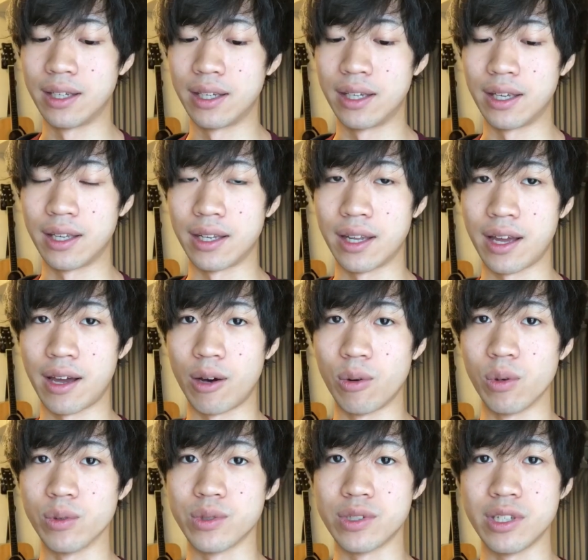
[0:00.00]
And I
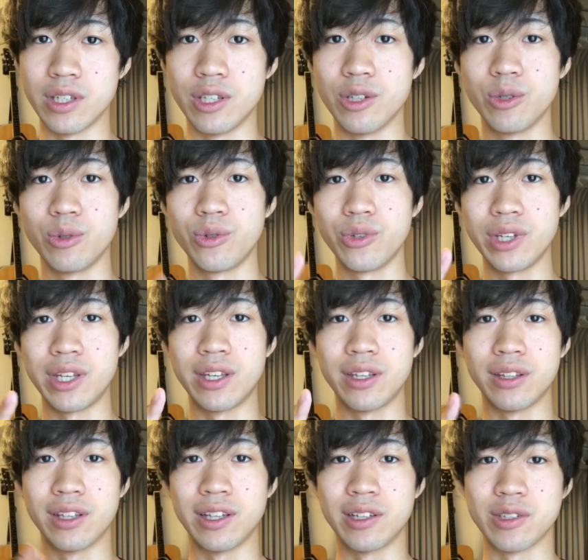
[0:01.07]
will see you in
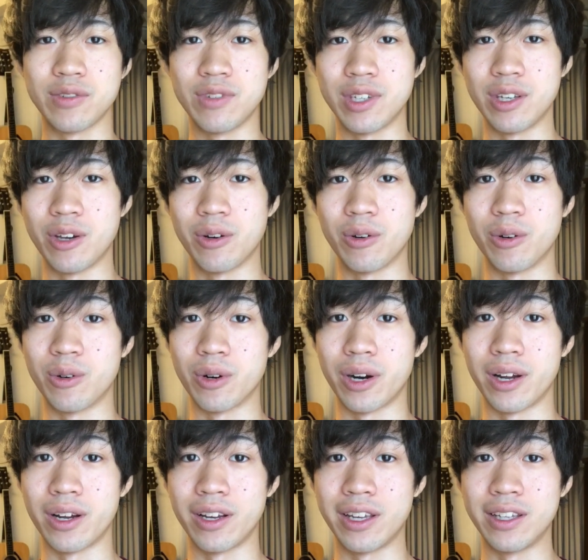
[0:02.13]
the next video or
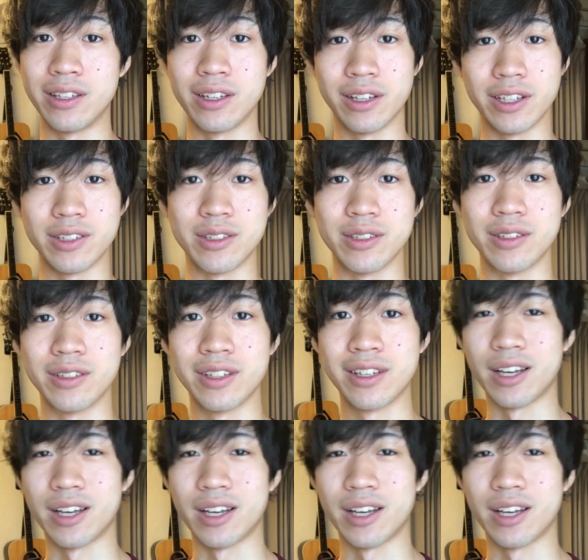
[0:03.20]
in the lesson.